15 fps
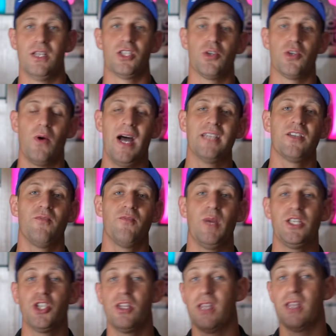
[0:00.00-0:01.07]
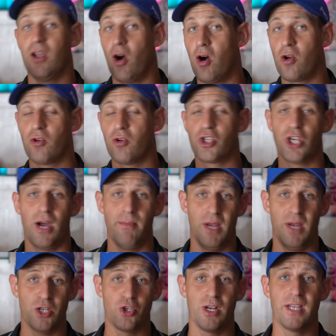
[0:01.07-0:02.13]
So as I've mentioned, the auto shot
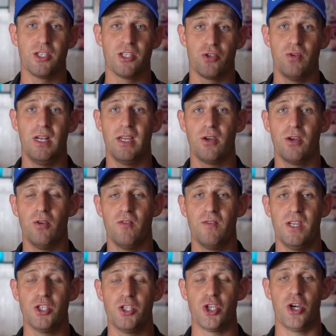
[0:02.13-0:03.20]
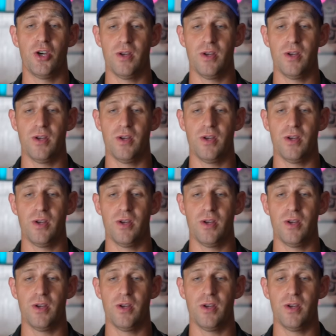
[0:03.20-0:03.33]
measuring is a really cool feature.